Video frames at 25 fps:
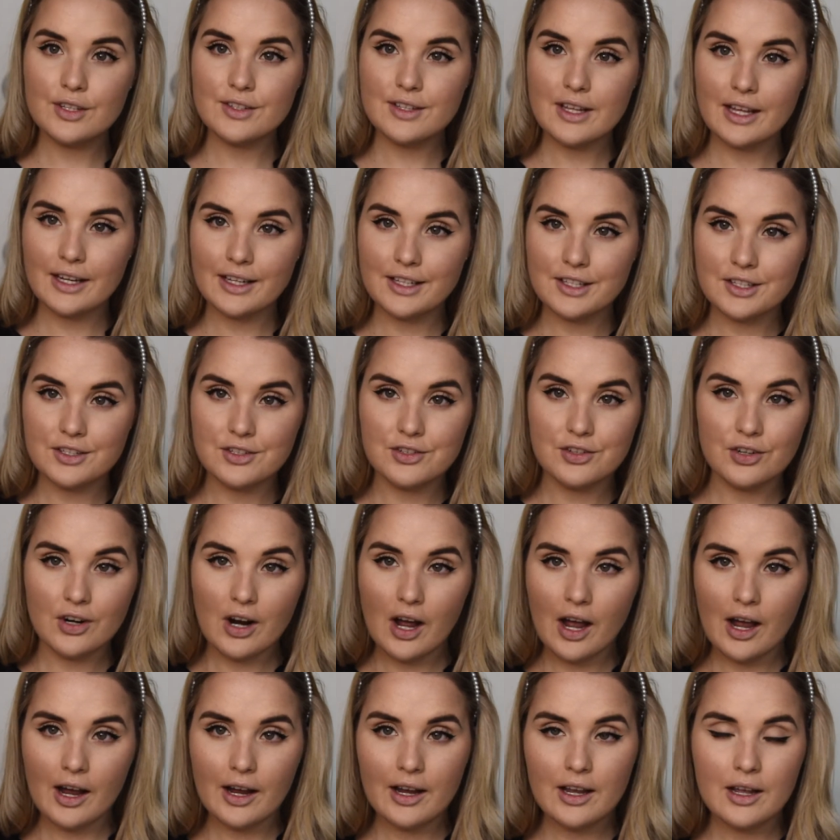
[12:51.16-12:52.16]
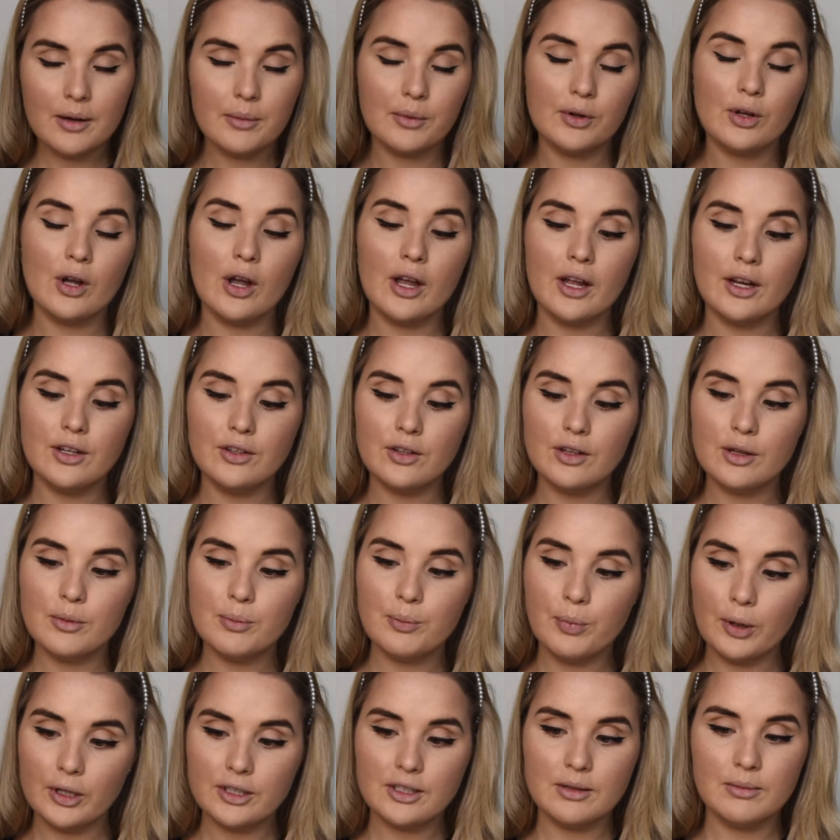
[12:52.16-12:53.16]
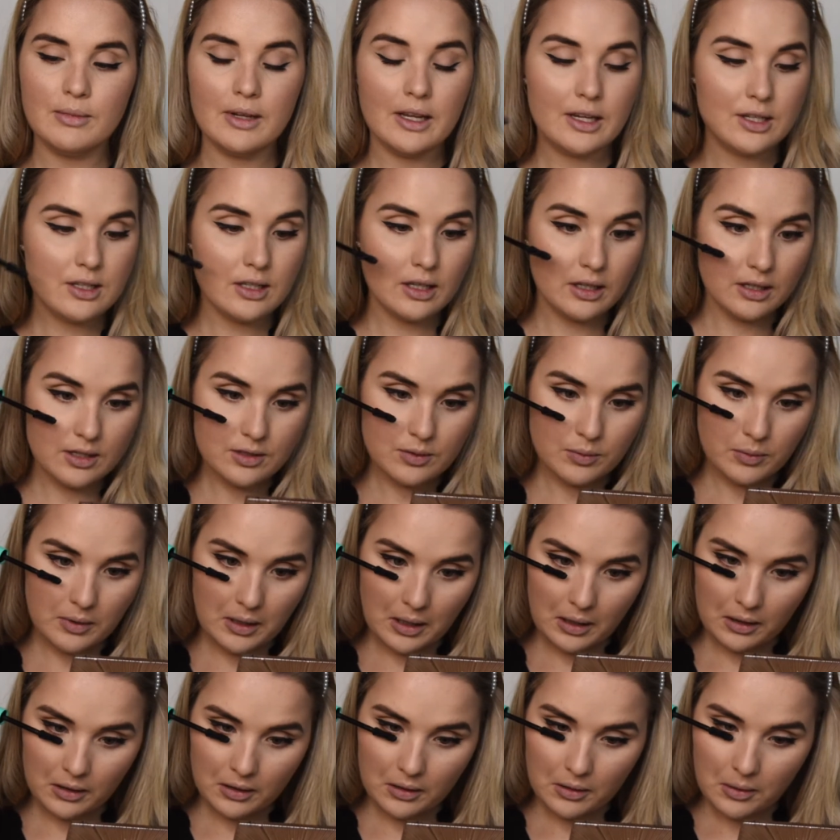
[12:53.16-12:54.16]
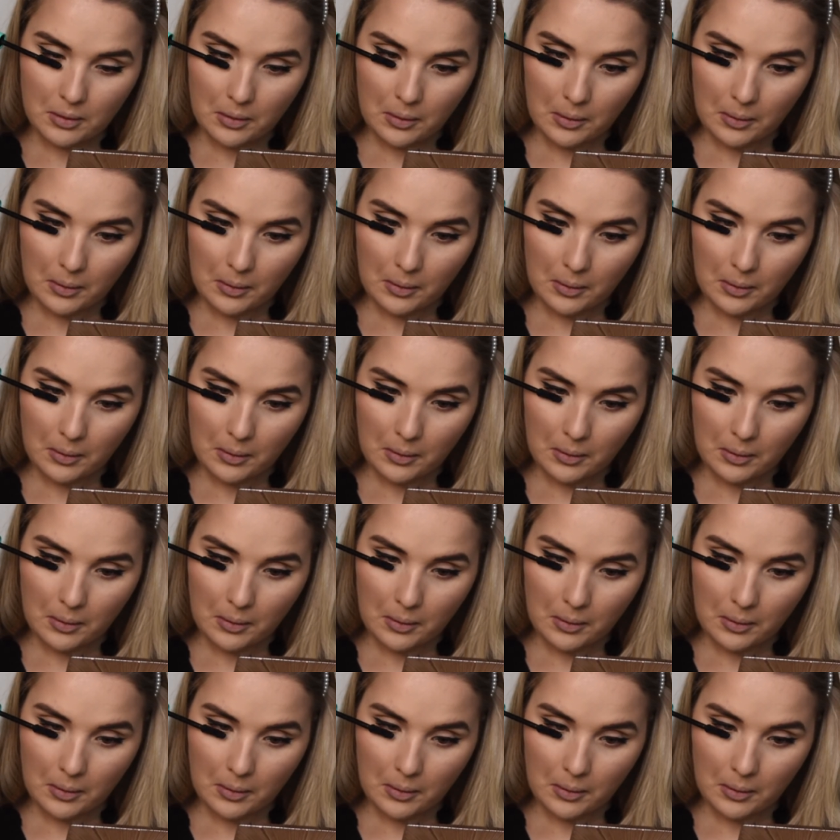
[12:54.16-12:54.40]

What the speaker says: as that is dry, I'm going to go into the bottom lash line as well.